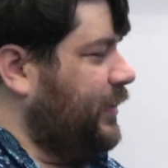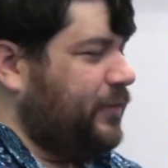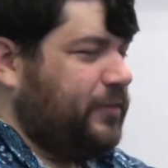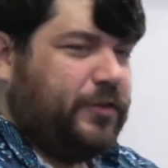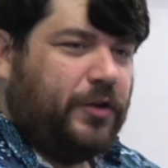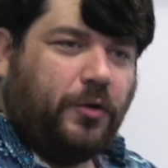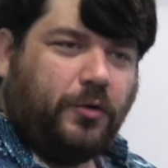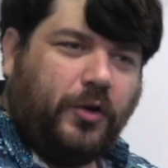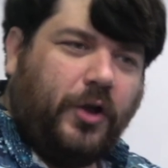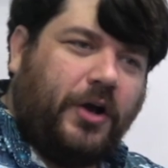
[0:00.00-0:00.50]
is
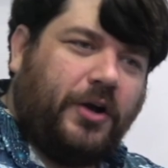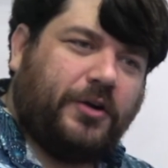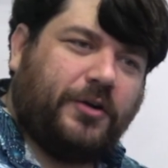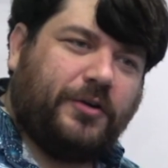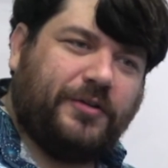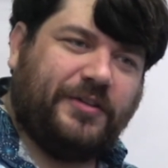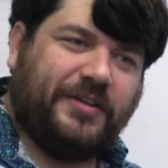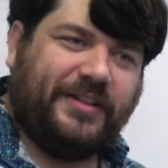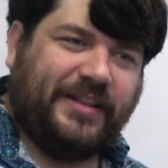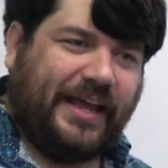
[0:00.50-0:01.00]
no
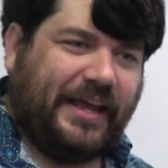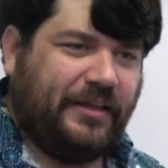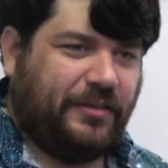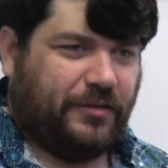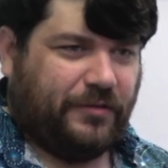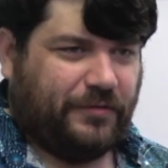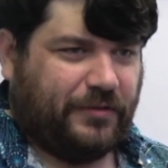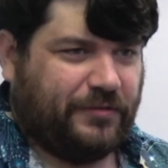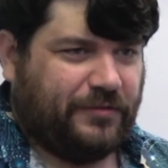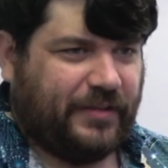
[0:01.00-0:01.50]
longer the
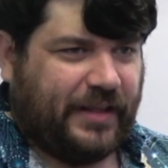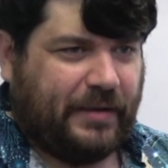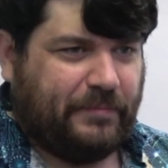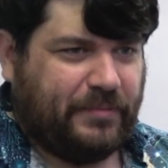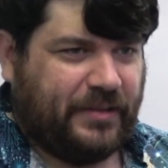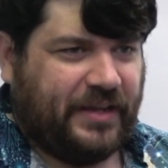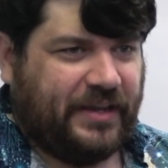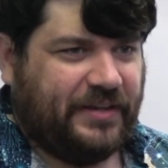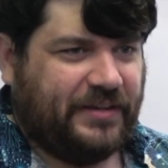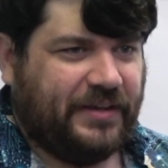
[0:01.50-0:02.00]
length of a flat
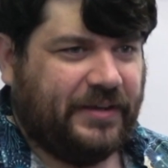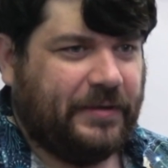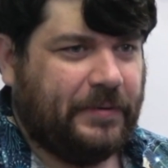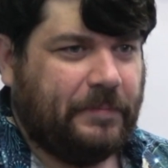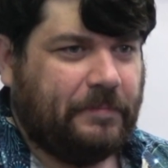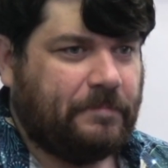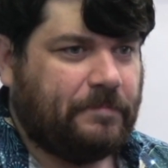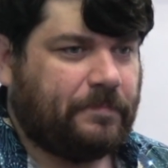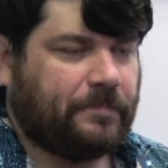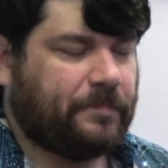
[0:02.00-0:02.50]
plate
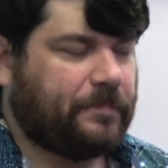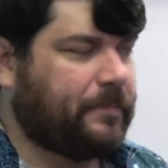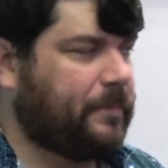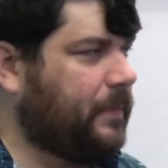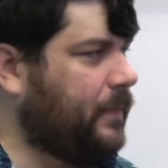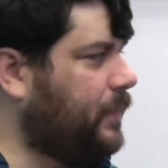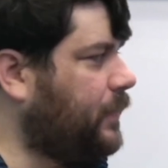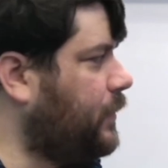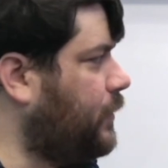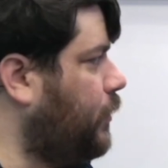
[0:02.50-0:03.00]

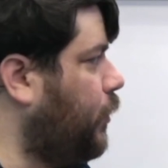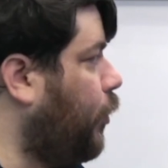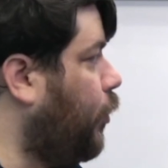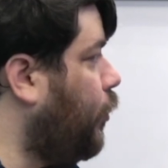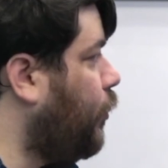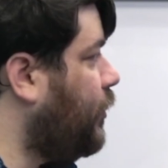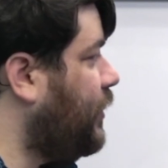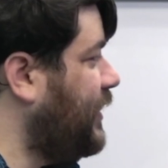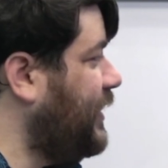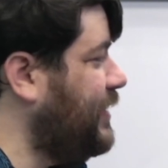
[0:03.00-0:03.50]

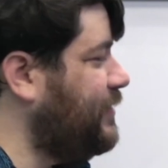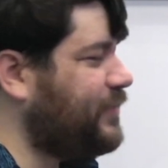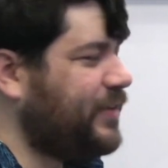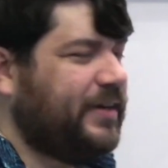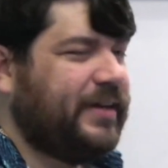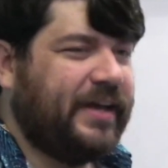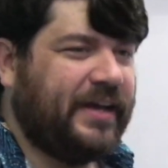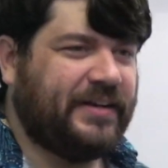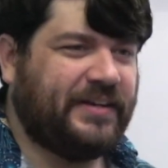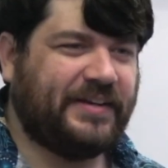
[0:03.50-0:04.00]
or
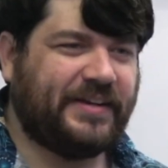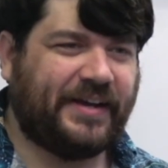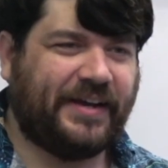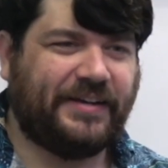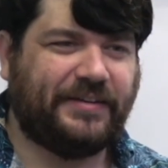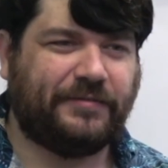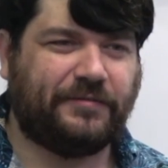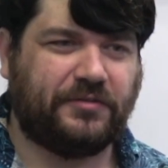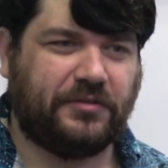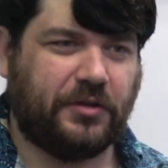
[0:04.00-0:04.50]
even any
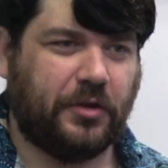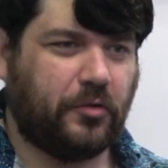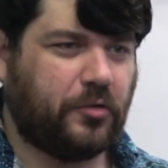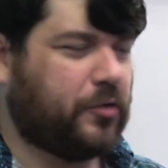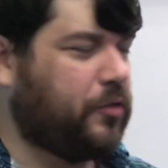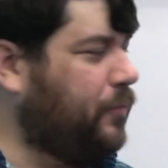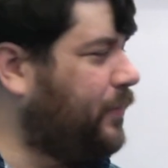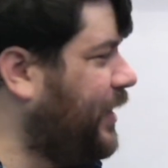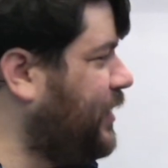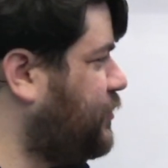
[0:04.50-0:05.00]
kind of
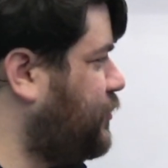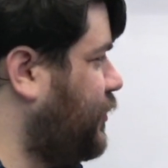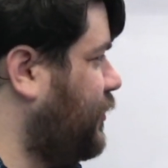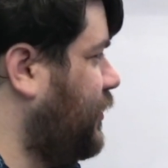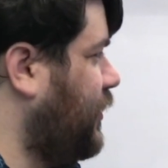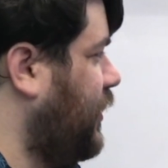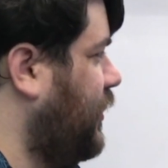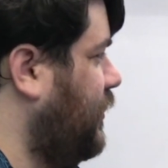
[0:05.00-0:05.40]
local measure